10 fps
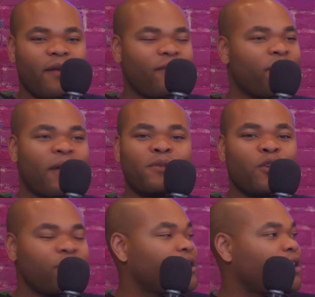I'm
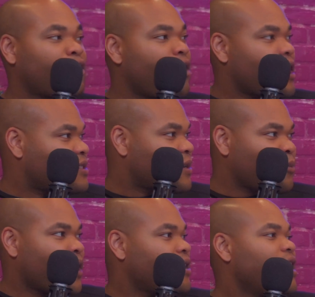sure it's in lacrosse
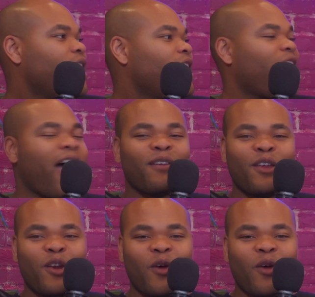somewhere. Yeah,